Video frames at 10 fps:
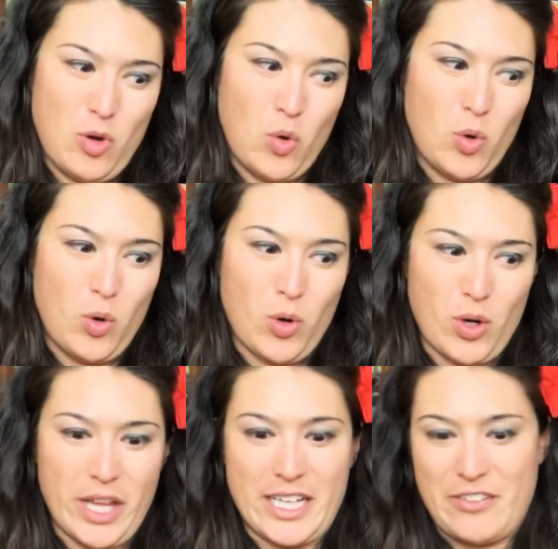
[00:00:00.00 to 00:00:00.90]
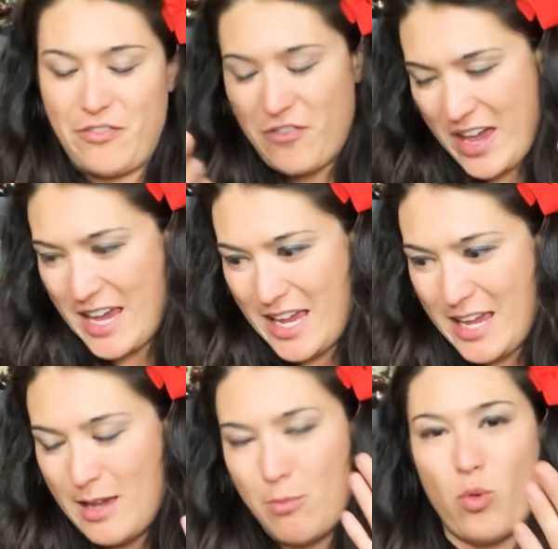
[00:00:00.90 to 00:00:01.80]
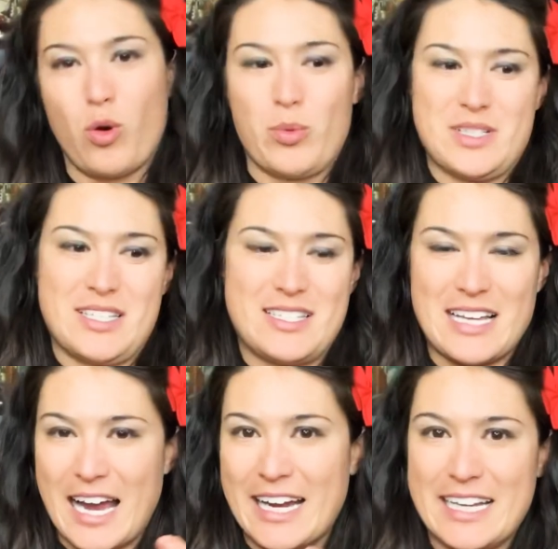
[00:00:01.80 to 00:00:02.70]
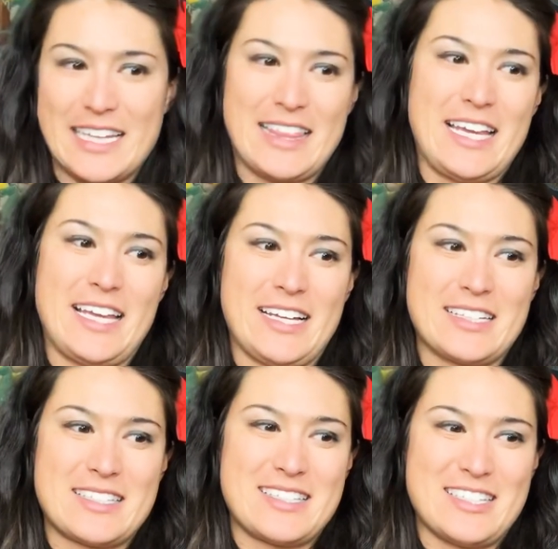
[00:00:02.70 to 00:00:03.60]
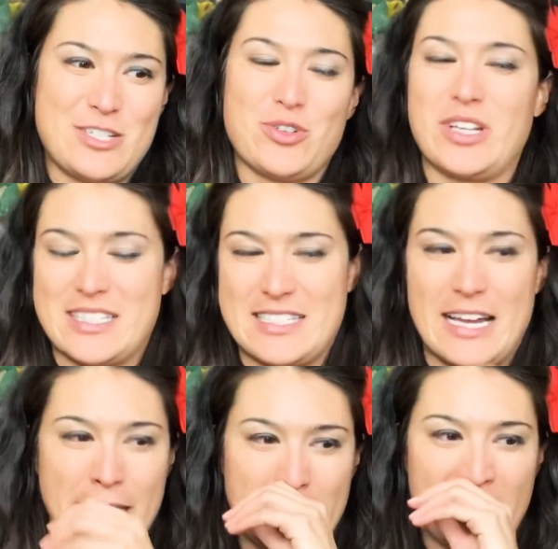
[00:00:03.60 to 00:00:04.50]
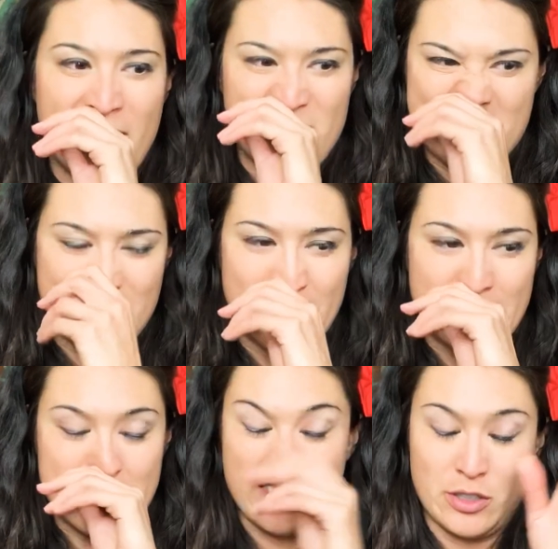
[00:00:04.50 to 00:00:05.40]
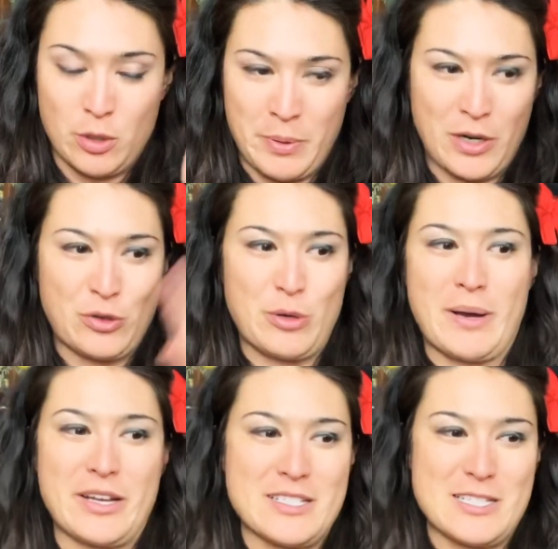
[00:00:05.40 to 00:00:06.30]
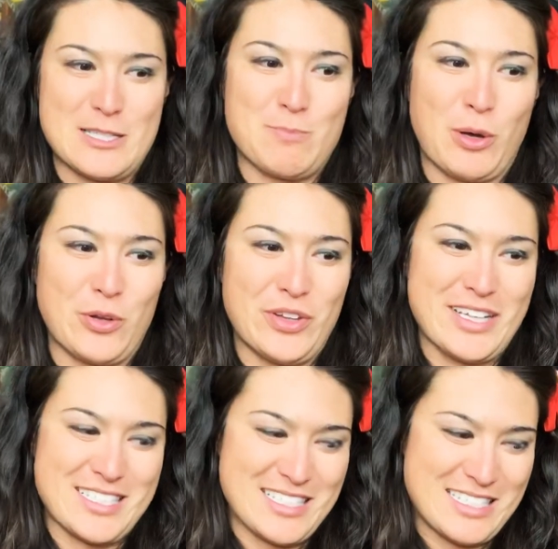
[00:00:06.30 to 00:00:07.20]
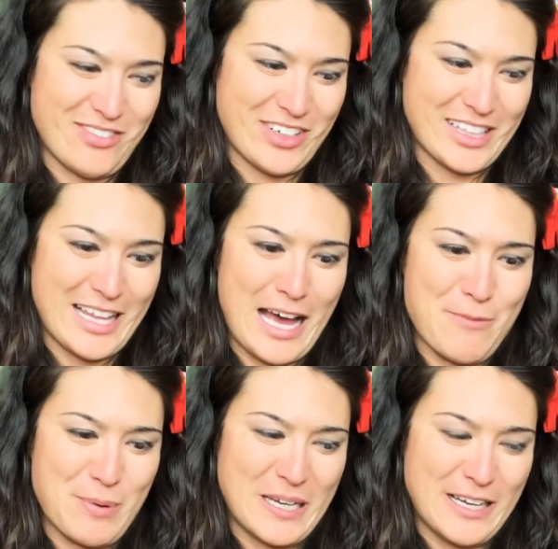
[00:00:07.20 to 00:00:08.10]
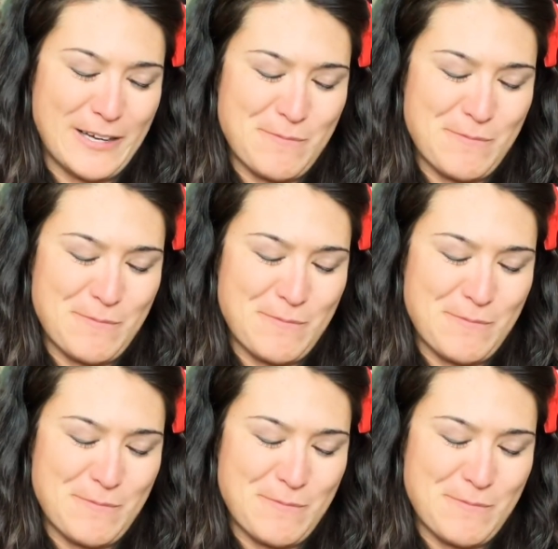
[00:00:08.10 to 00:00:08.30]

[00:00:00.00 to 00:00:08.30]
or like fame or what society thinks, to an extent. Like obviously like he's a little paranoid about his baldness and stuff like that, but